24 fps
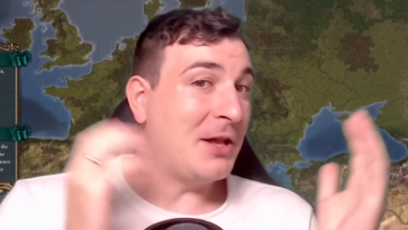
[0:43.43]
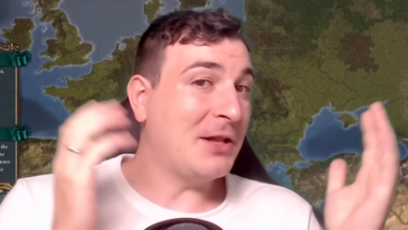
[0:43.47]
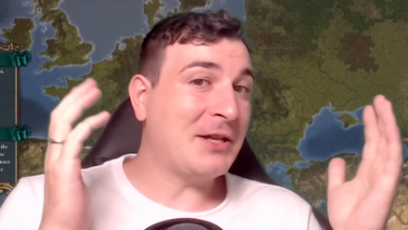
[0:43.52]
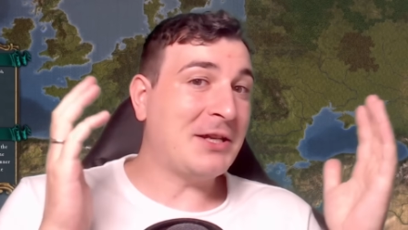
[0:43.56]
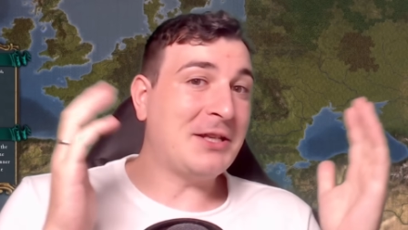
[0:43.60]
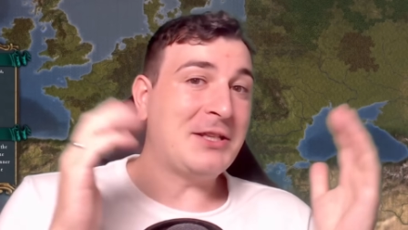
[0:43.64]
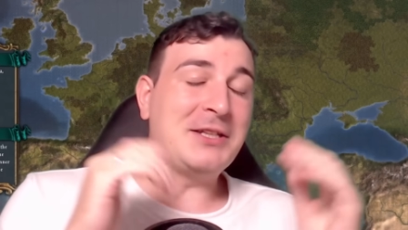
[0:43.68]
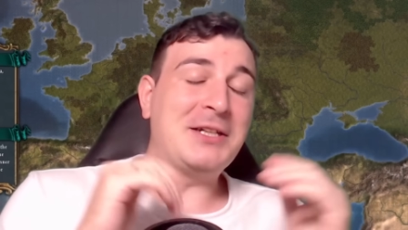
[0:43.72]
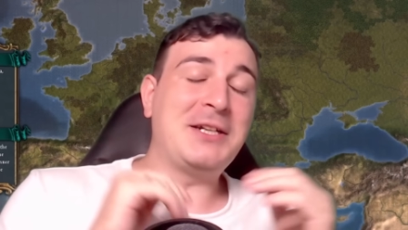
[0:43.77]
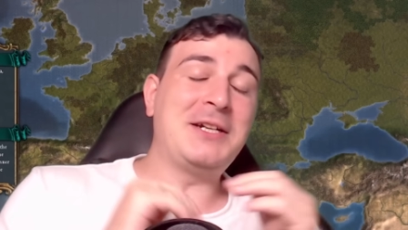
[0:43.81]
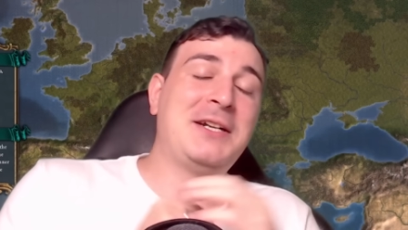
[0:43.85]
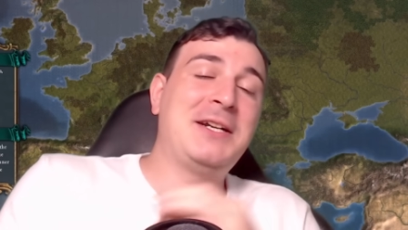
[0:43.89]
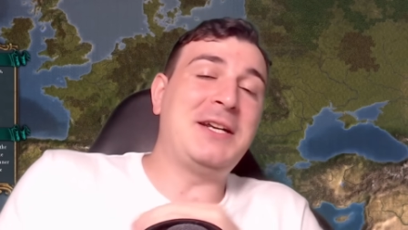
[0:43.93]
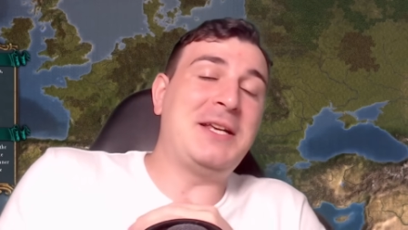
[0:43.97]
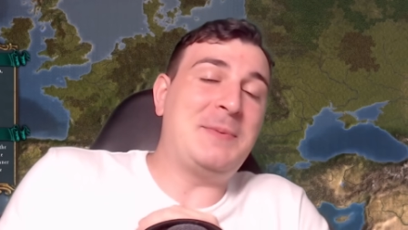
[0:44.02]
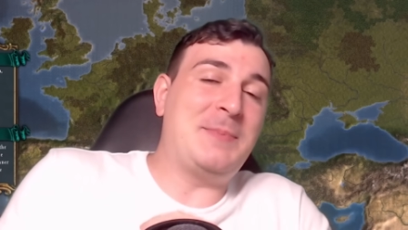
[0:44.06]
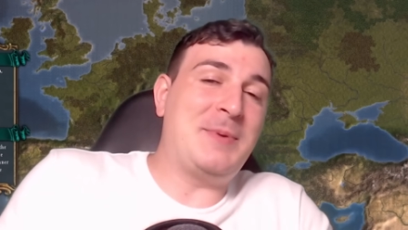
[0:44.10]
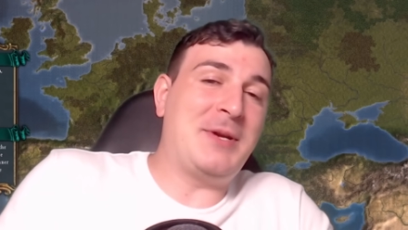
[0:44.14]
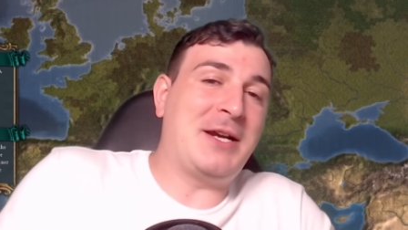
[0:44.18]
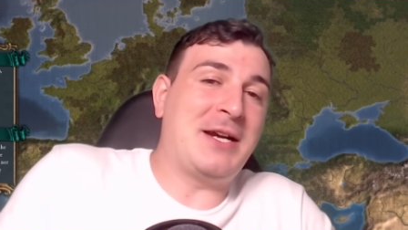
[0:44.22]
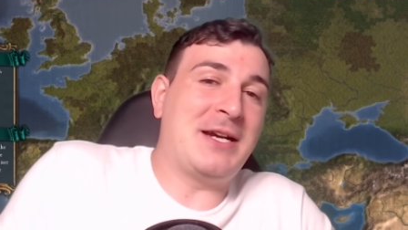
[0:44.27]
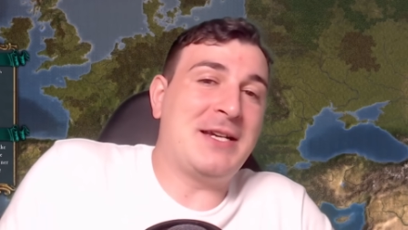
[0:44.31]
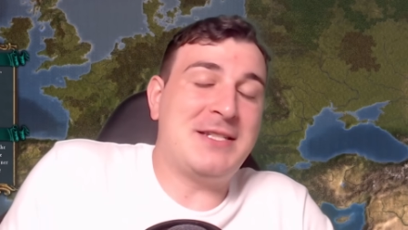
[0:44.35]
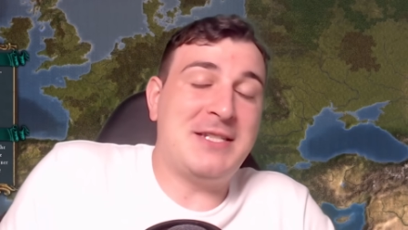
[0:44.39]
clearly,
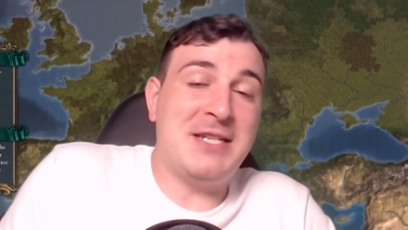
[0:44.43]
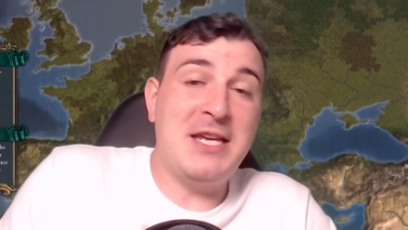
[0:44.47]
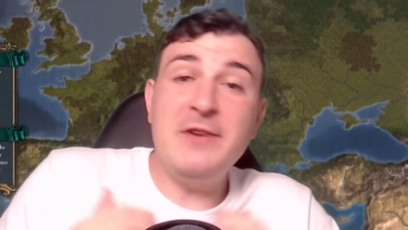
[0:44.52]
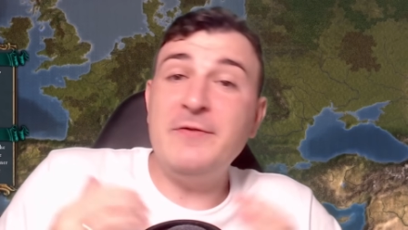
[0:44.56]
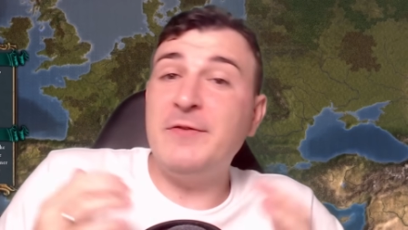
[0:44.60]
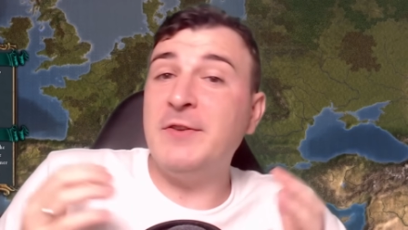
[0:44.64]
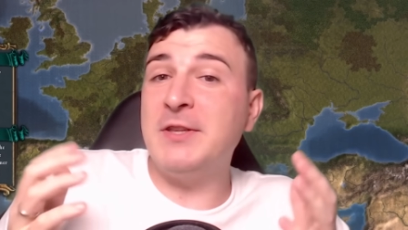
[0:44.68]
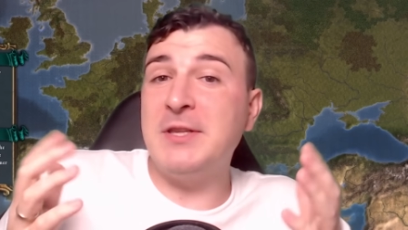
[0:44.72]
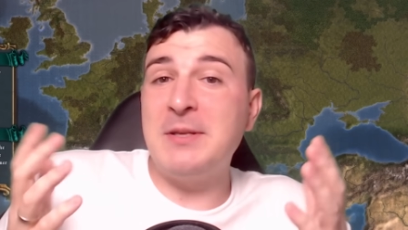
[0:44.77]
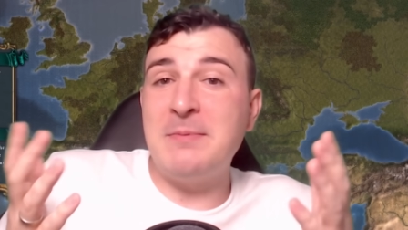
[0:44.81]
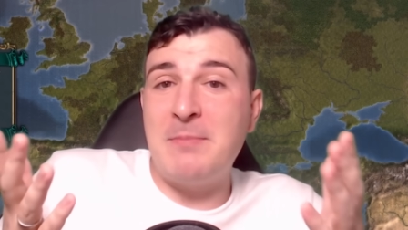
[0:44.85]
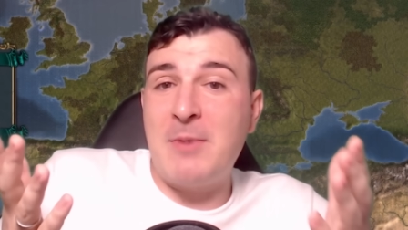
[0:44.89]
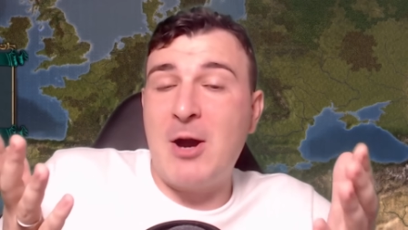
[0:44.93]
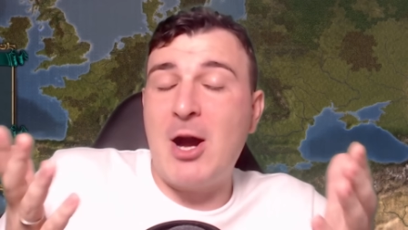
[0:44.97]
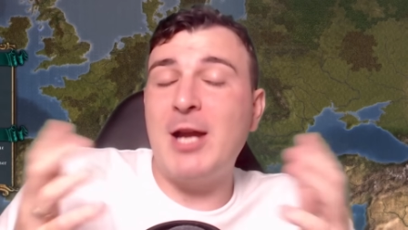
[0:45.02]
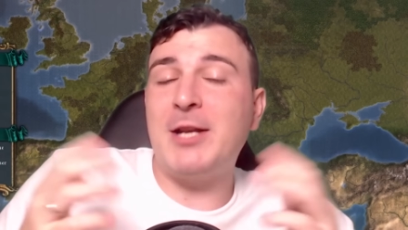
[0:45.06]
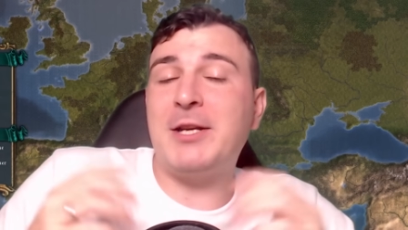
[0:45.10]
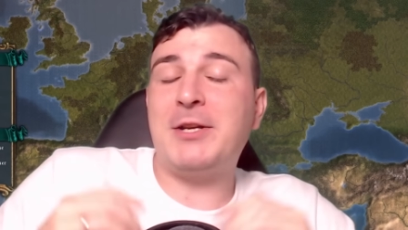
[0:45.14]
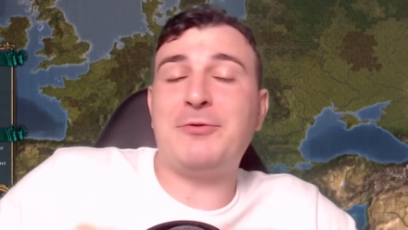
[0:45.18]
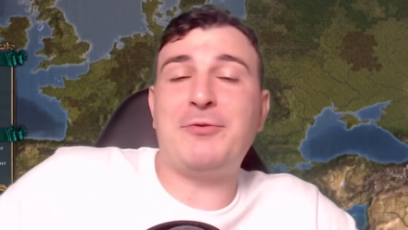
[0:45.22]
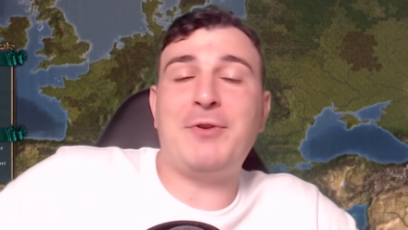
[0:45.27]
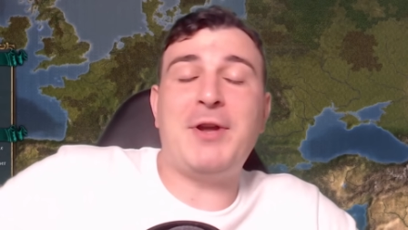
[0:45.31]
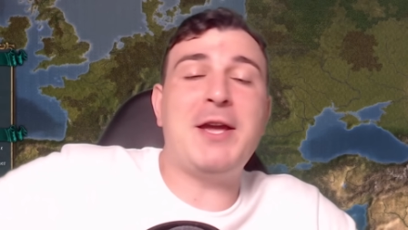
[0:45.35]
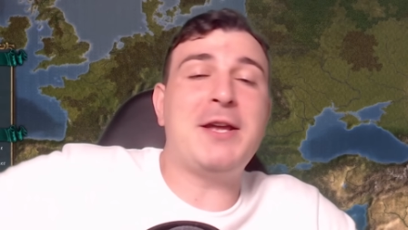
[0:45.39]
because even the
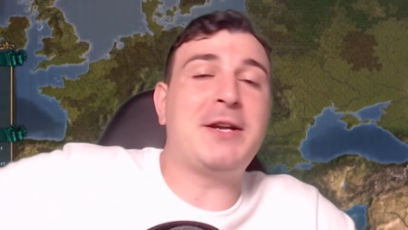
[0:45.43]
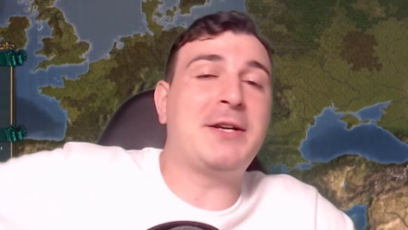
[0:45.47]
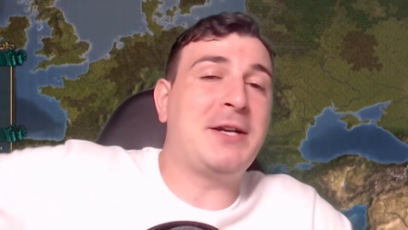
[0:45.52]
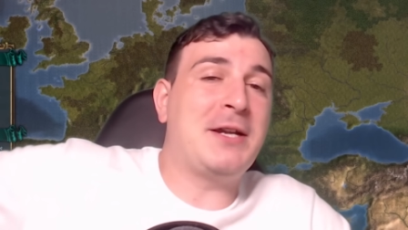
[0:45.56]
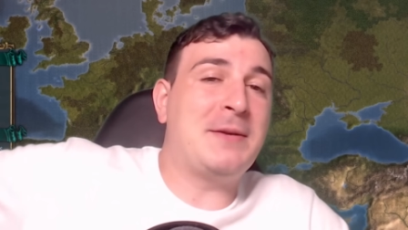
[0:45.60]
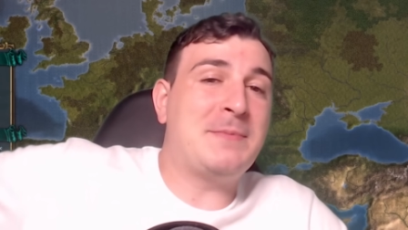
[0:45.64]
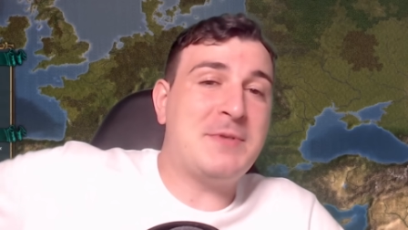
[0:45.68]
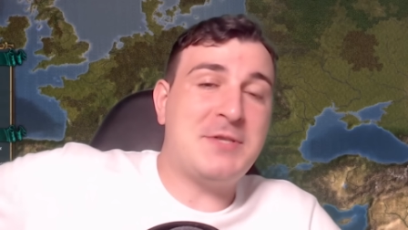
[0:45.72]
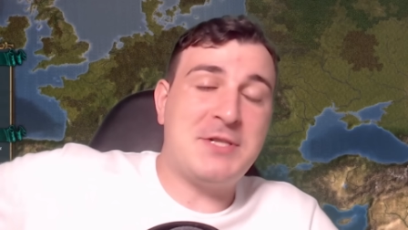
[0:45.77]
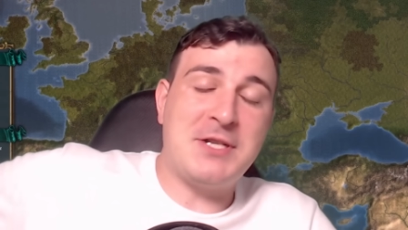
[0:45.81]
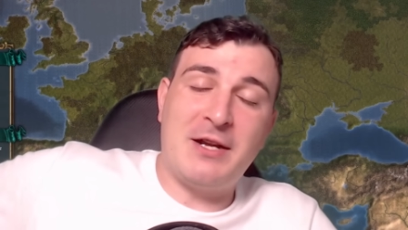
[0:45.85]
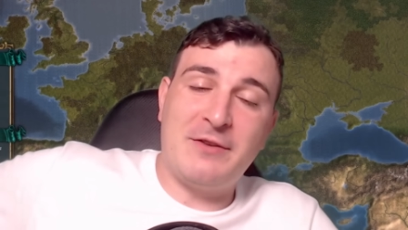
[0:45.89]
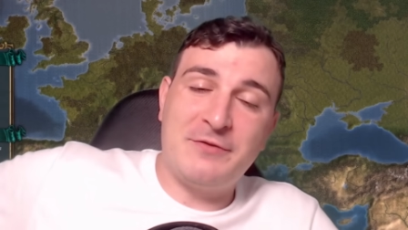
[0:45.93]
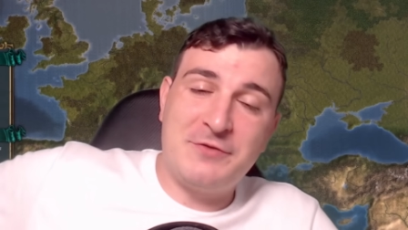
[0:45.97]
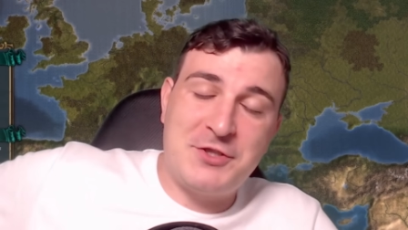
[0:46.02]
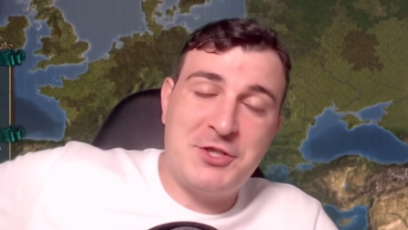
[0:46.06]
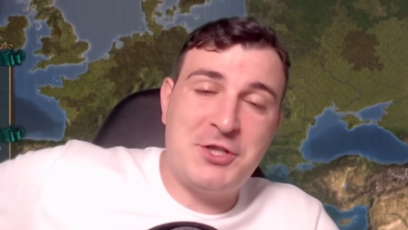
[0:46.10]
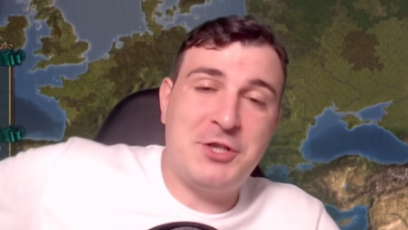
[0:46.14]
mod creator himself,